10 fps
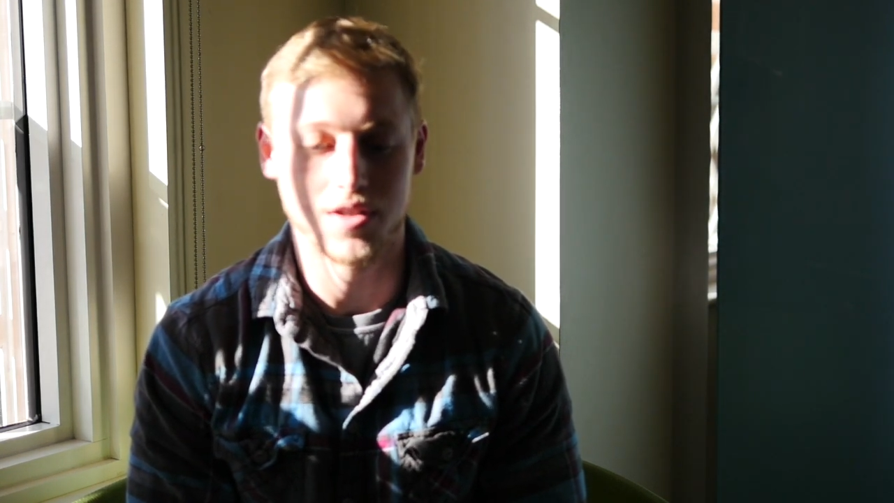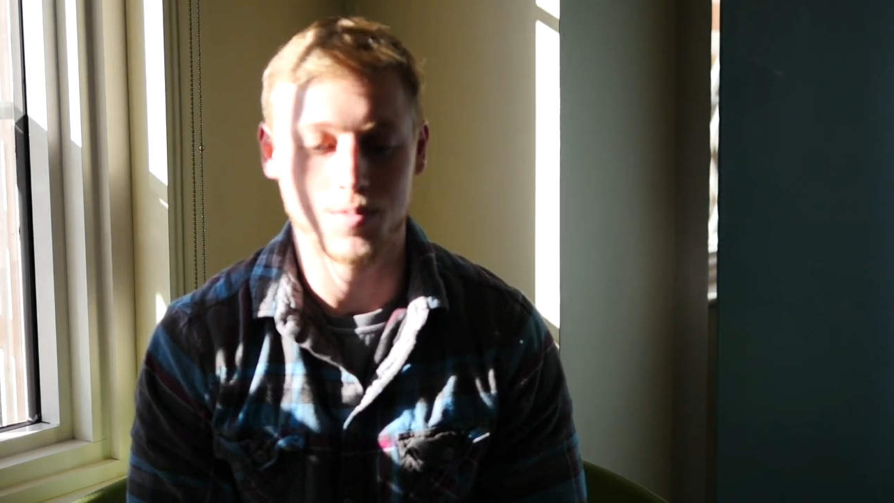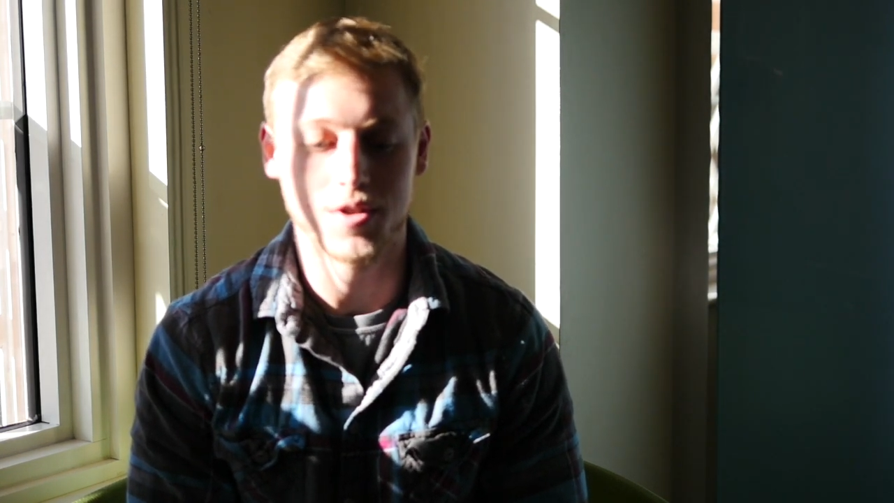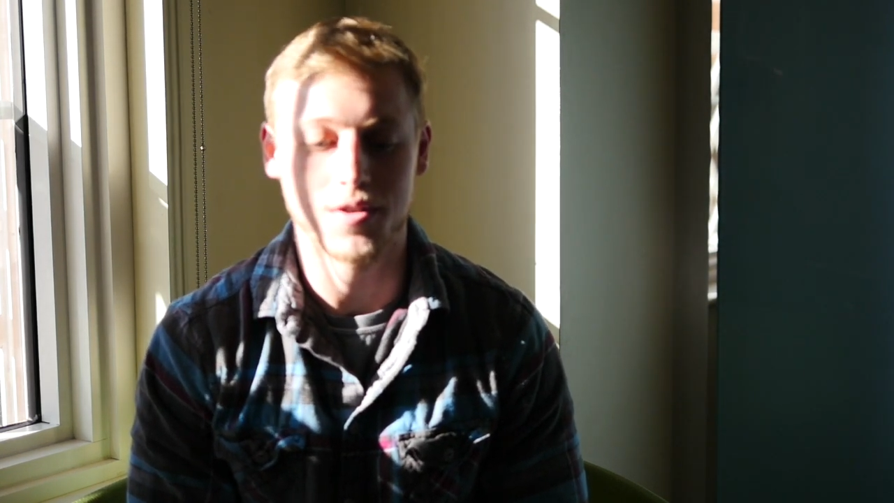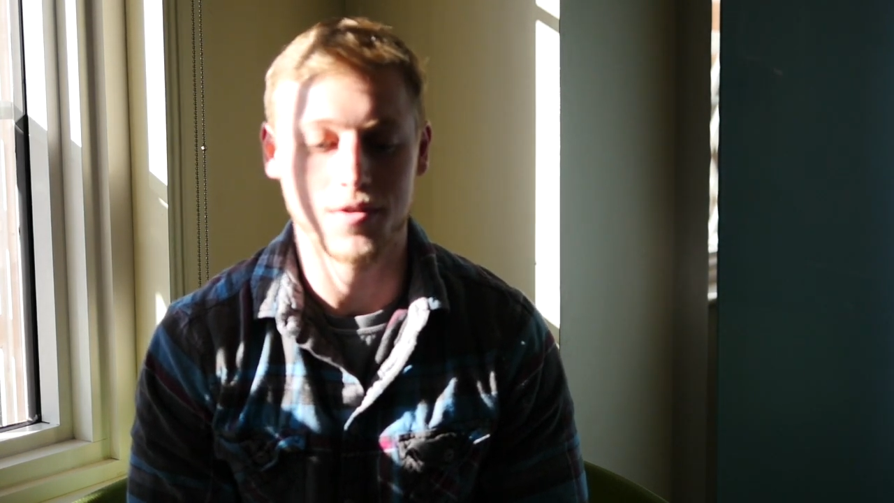
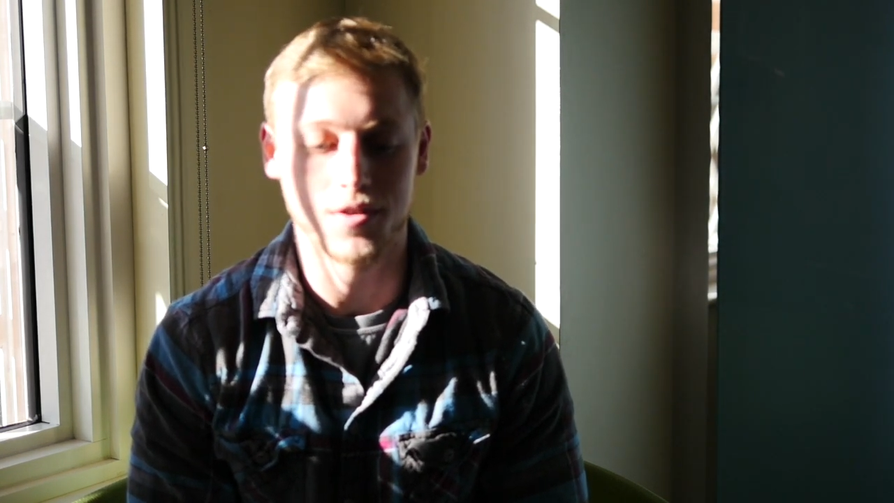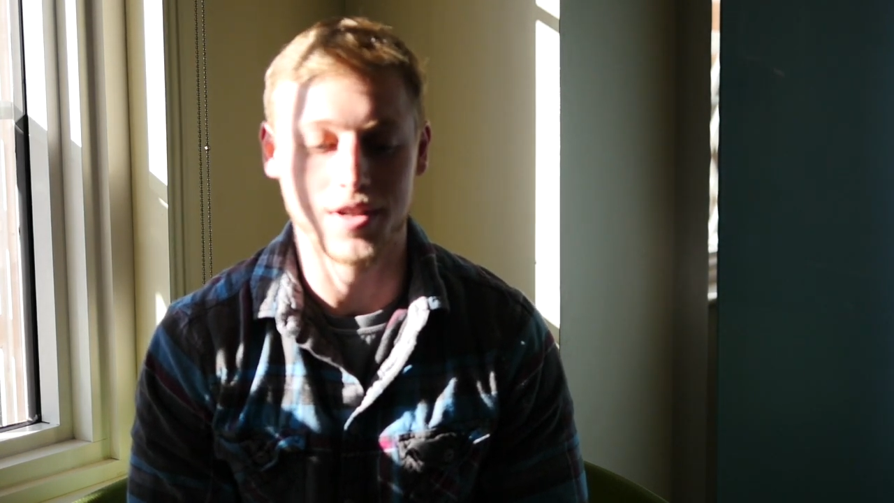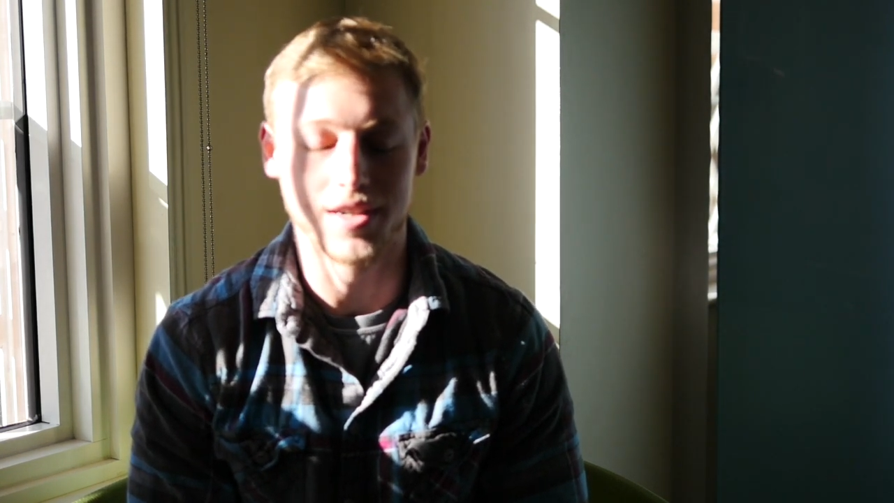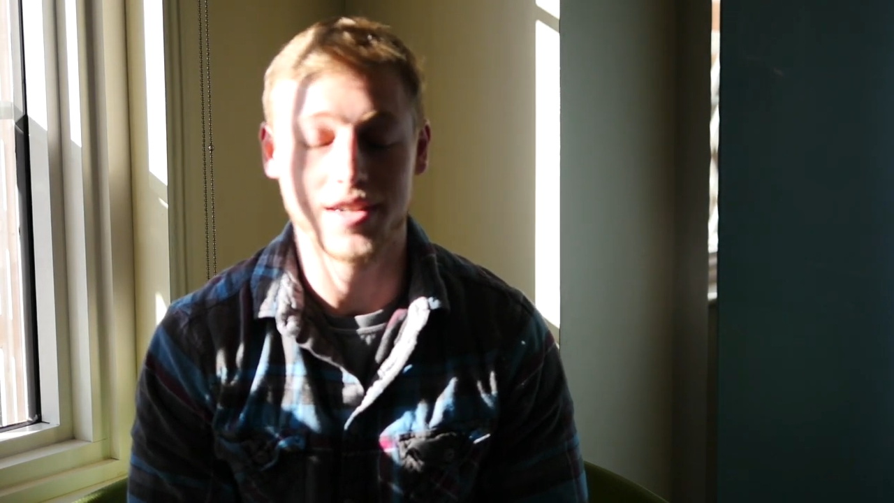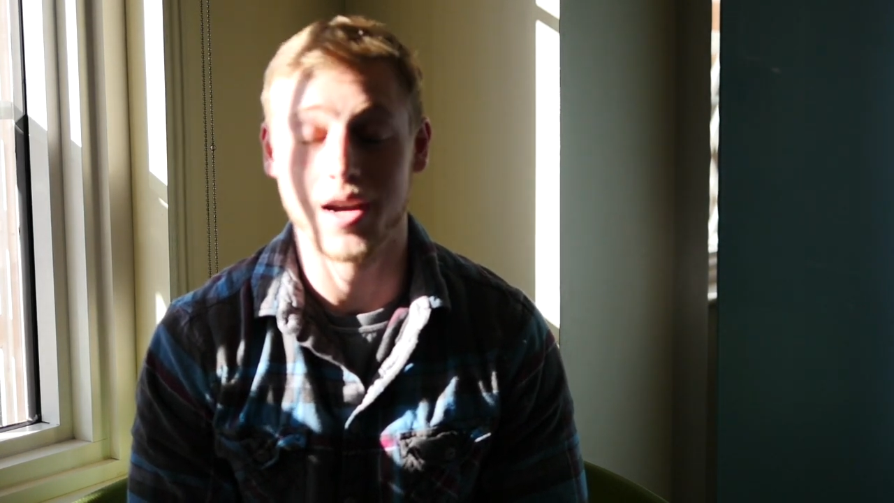
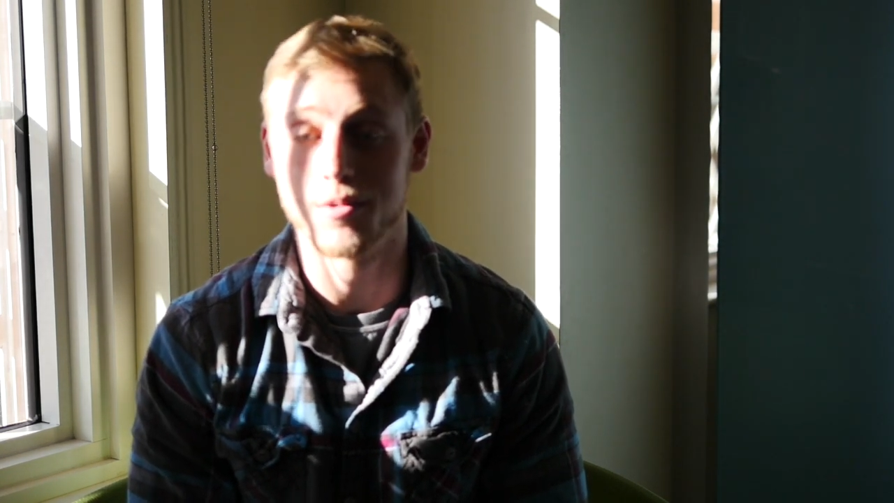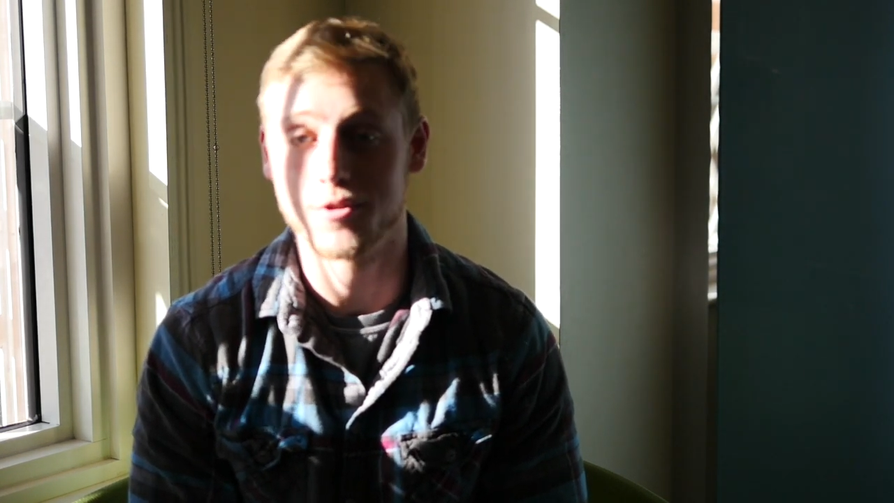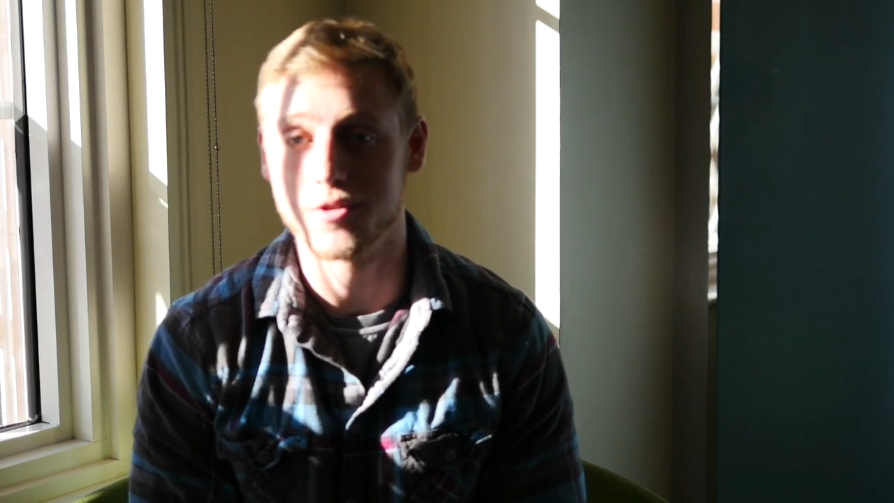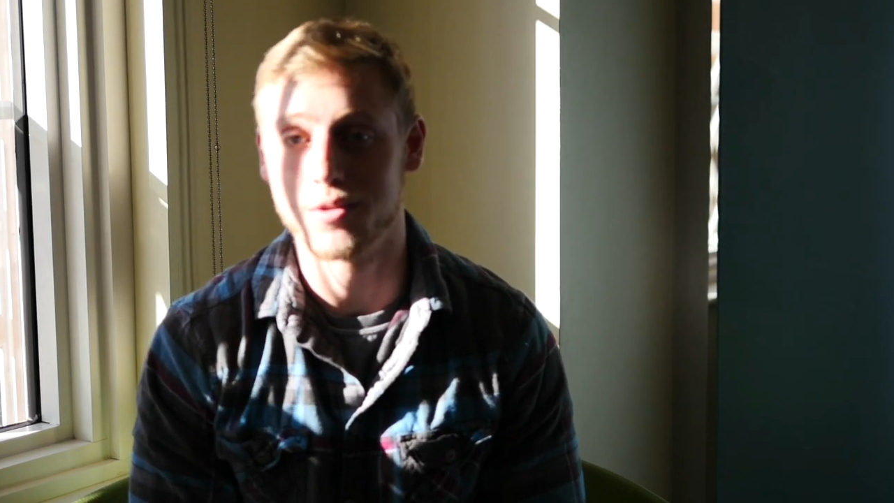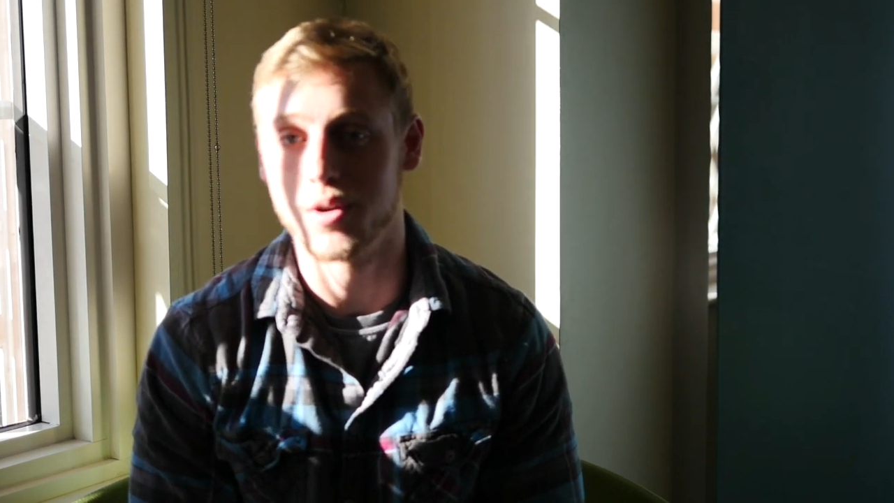specifically chemistry,